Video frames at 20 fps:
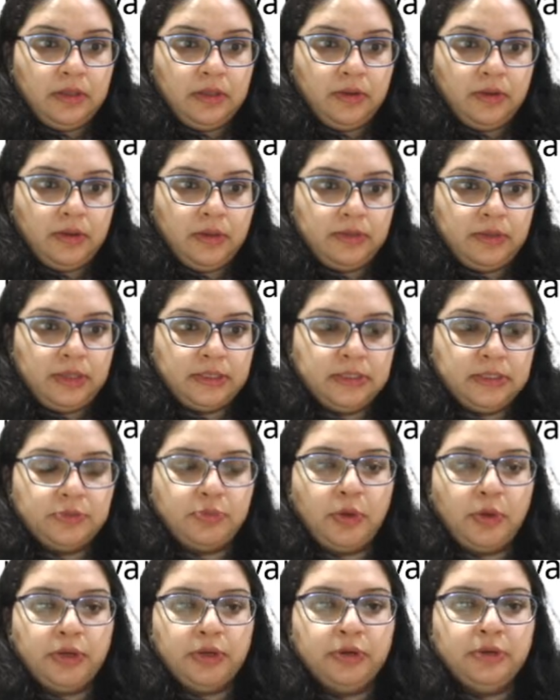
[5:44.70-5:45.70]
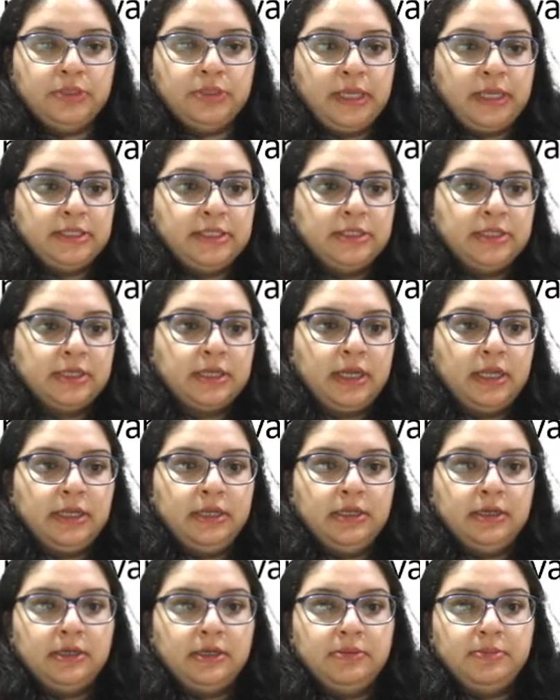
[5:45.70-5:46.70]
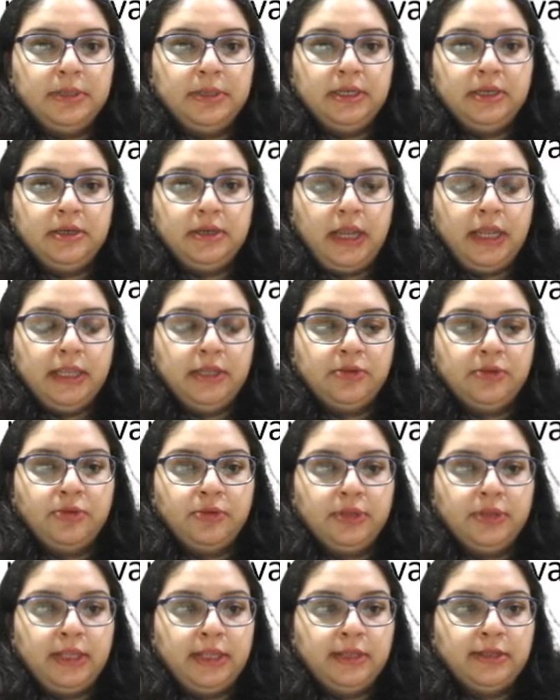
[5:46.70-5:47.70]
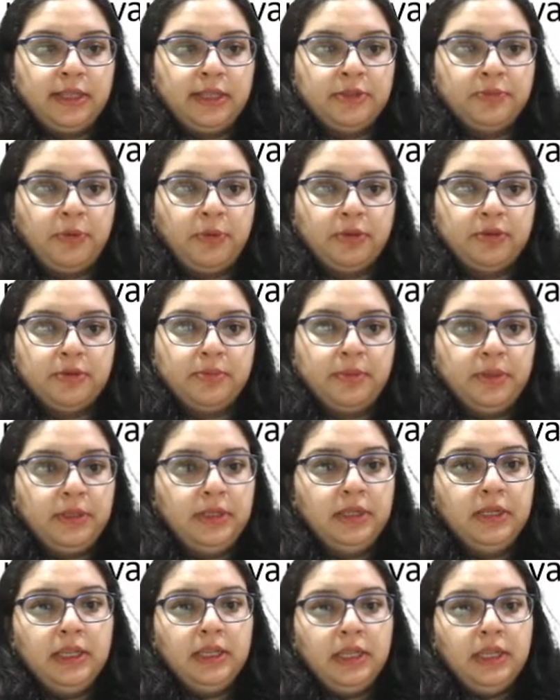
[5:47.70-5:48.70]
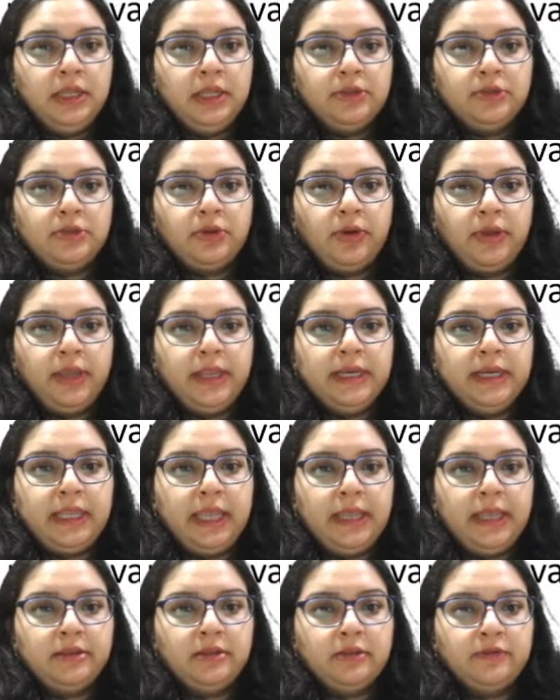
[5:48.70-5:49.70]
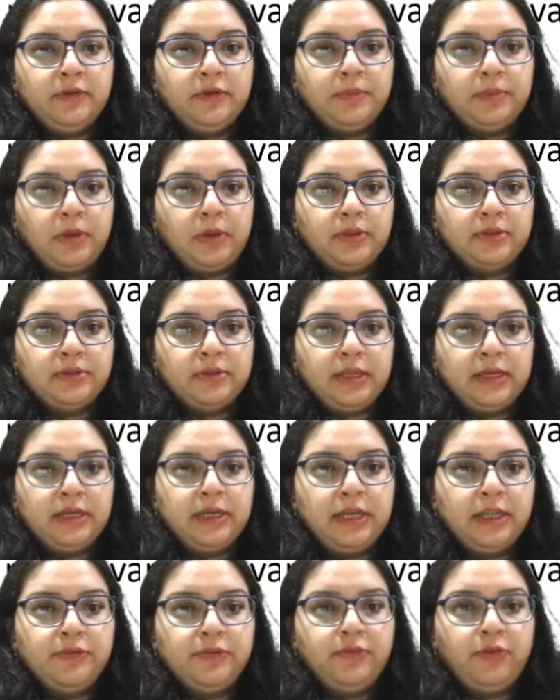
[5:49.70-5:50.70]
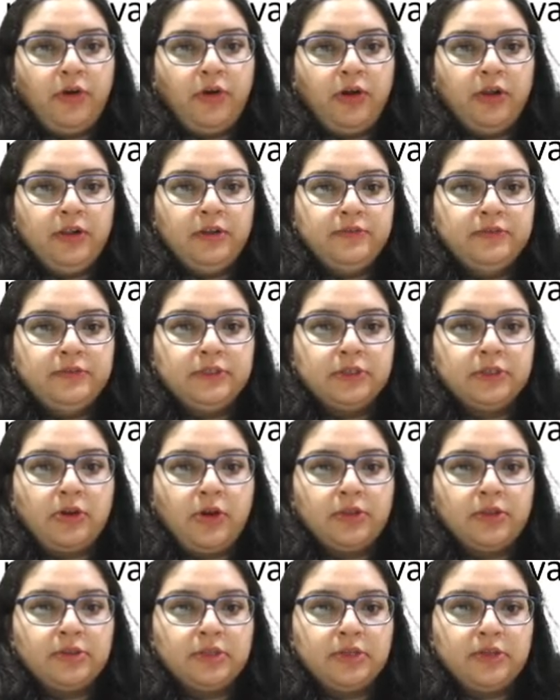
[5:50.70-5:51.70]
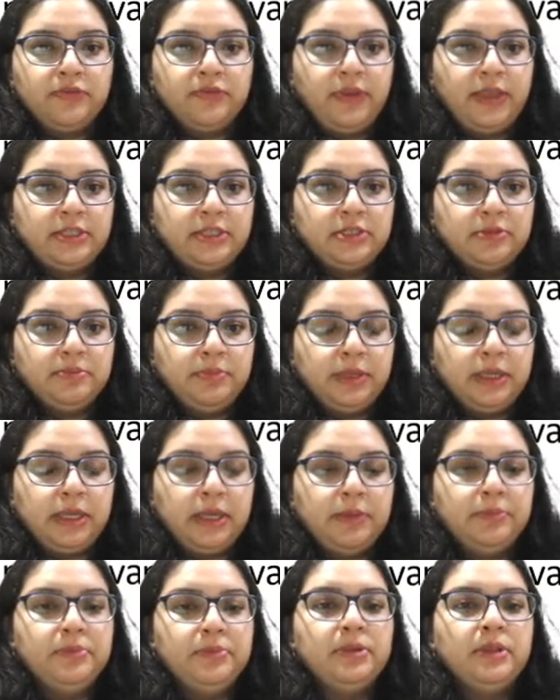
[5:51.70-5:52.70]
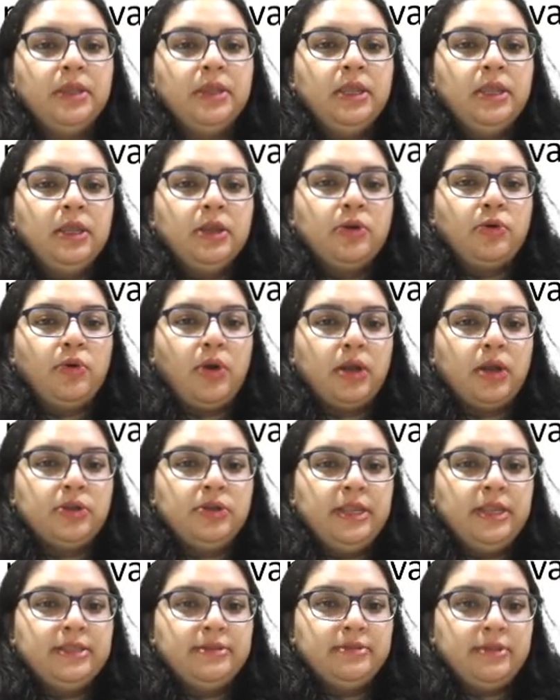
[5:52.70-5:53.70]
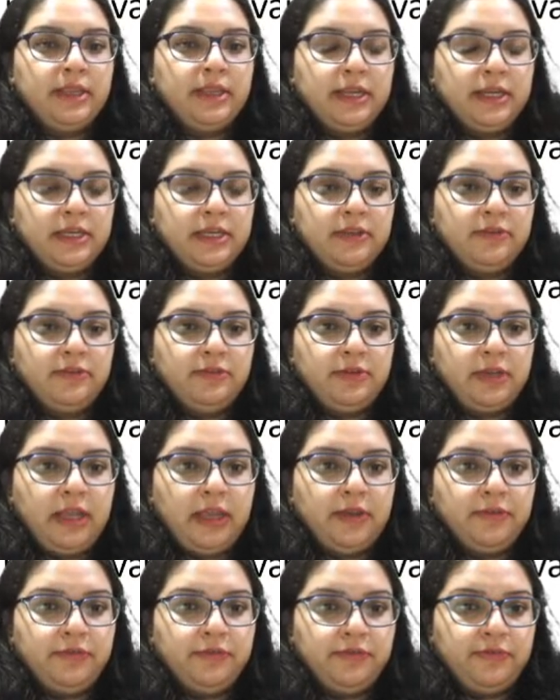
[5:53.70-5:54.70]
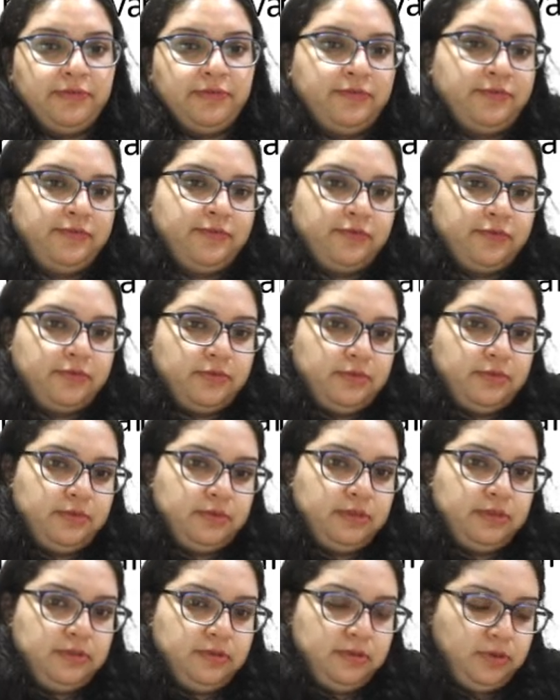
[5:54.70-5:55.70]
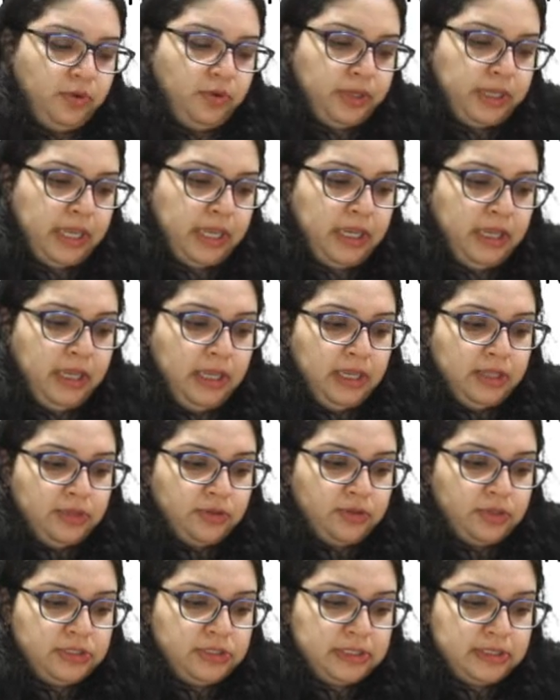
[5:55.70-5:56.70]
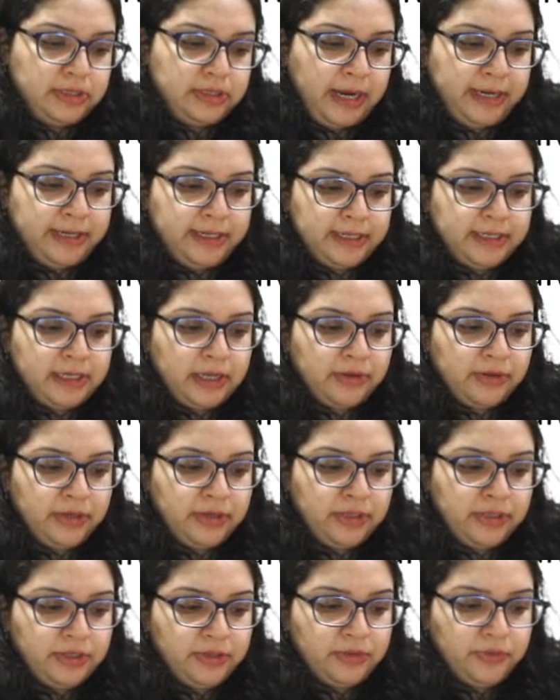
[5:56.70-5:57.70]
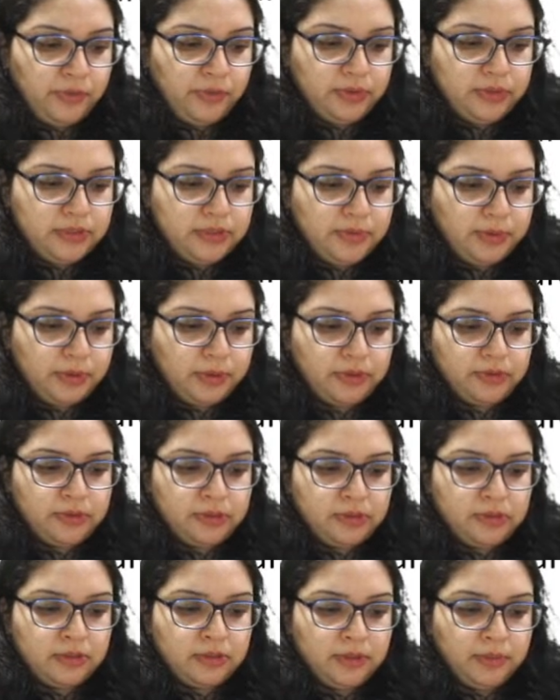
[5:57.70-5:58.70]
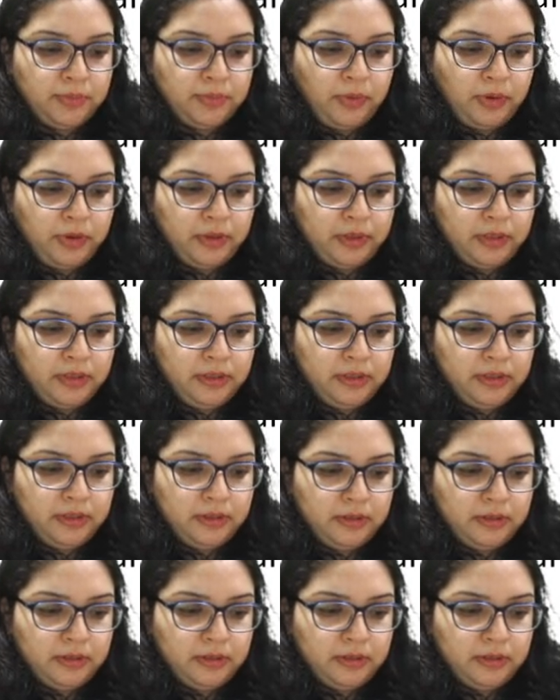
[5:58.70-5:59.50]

Okay, so I just wanted to change the color, but I don't think that's possible. So in case of a prosthetic valve, the causative agent becomes coagulase negative Staph. Okay, so just write it down in your notes, because this is important,